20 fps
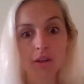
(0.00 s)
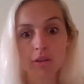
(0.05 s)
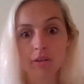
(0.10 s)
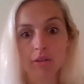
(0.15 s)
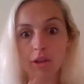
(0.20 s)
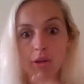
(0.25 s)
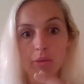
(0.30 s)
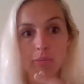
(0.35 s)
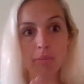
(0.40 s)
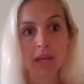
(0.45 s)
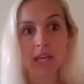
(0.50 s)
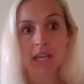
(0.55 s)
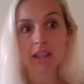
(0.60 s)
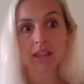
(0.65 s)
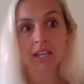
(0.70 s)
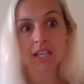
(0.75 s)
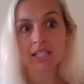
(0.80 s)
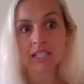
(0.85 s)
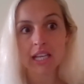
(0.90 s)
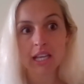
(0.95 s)
making
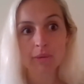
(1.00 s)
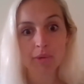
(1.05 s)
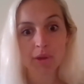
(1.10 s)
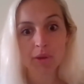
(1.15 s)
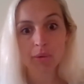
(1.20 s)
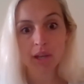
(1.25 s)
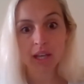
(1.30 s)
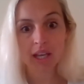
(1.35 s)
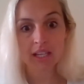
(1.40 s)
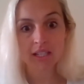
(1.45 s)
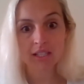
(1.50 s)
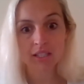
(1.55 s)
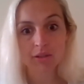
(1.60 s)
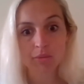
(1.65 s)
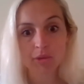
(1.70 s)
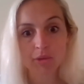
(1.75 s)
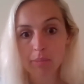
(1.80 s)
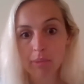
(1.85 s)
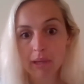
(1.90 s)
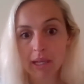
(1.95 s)
their debut against some
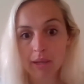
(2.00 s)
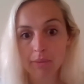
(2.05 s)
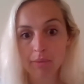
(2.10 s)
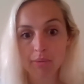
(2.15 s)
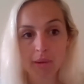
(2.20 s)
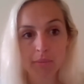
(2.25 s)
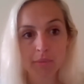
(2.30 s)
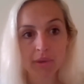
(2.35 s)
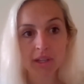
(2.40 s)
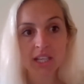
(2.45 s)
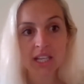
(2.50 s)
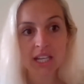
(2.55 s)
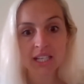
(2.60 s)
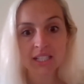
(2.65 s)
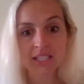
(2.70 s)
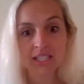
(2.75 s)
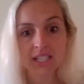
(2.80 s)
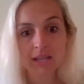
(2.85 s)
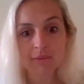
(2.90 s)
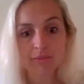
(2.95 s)
of the big Premier League
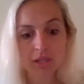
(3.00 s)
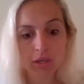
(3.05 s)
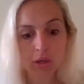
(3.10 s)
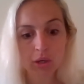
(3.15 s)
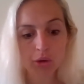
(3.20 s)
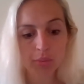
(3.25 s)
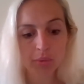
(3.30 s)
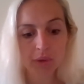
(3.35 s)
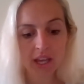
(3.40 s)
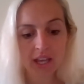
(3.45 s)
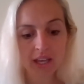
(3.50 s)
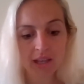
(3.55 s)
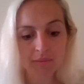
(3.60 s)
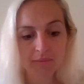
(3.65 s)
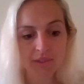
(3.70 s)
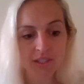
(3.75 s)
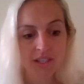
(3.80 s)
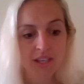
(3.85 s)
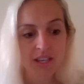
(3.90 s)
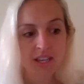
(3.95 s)
teams in cup
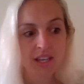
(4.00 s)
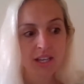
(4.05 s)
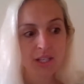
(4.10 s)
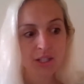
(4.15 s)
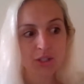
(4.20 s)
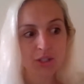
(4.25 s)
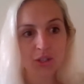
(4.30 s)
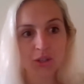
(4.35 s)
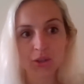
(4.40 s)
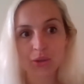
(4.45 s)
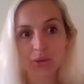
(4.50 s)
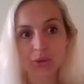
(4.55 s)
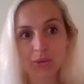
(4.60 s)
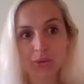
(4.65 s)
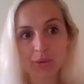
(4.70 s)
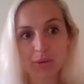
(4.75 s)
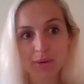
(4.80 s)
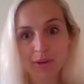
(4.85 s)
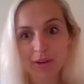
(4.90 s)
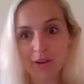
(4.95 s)
games,
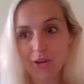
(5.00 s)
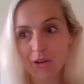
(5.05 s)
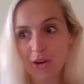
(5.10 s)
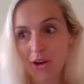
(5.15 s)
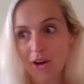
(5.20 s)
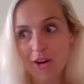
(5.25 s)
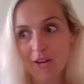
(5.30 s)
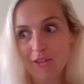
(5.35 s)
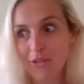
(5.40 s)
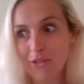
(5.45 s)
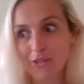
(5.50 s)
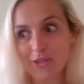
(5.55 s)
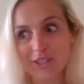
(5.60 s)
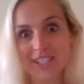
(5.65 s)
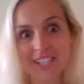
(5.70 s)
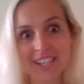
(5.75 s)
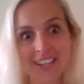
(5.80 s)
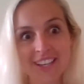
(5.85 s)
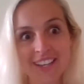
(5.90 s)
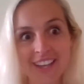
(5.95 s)
to our
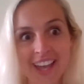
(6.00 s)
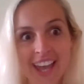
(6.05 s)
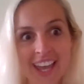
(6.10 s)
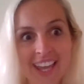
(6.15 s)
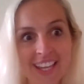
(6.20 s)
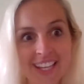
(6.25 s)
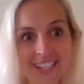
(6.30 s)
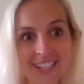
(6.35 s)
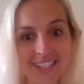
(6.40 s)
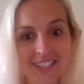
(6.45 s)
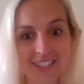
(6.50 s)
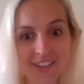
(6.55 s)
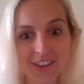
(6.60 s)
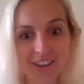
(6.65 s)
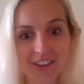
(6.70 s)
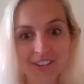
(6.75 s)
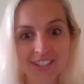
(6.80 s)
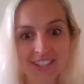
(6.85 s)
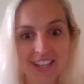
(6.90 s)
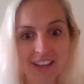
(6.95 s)
under 8
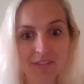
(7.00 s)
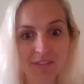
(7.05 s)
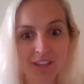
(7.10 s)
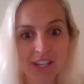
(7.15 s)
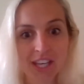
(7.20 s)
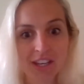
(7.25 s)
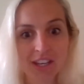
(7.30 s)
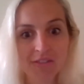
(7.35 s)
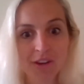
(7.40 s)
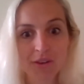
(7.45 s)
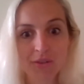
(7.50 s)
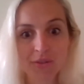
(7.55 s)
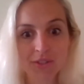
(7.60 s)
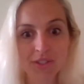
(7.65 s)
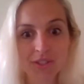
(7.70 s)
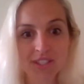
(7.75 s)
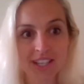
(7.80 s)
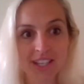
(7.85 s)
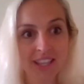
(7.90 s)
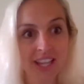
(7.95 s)
or 7 year
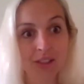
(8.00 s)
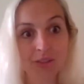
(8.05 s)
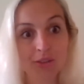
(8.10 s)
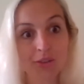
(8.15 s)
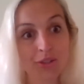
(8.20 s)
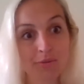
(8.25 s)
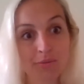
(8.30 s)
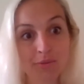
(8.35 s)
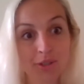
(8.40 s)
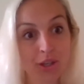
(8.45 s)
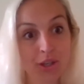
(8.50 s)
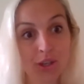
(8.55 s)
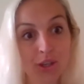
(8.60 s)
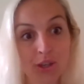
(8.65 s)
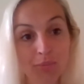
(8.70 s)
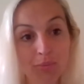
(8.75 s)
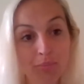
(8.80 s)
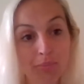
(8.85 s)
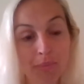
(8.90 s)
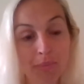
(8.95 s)
olds, and that looks
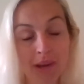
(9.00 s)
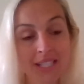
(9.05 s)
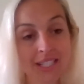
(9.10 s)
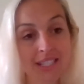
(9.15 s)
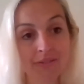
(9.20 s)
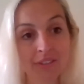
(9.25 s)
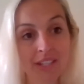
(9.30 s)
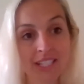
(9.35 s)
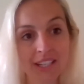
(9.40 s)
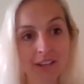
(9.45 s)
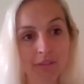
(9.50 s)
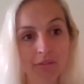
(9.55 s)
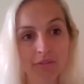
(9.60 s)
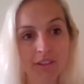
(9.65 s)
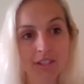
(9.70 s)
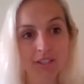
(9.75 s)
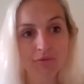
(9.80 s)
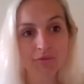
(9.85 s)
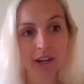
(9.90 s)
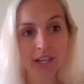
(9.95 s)
massively
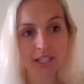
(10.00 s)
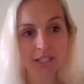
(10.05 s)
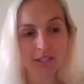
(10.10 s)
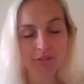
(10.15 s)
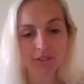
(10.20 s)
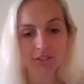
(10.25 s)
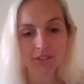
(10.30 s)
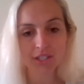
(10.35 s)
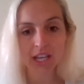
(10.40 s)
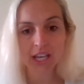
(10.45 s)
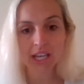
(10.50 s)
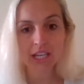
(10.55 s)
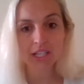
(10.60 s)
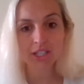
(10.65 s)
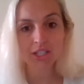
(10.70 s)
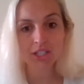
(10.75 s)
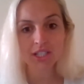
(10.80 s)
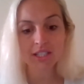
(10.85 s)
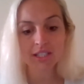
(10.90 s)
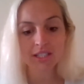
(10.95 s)
different right across the
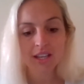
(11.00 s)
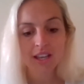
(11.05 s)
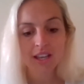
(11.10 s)
ages.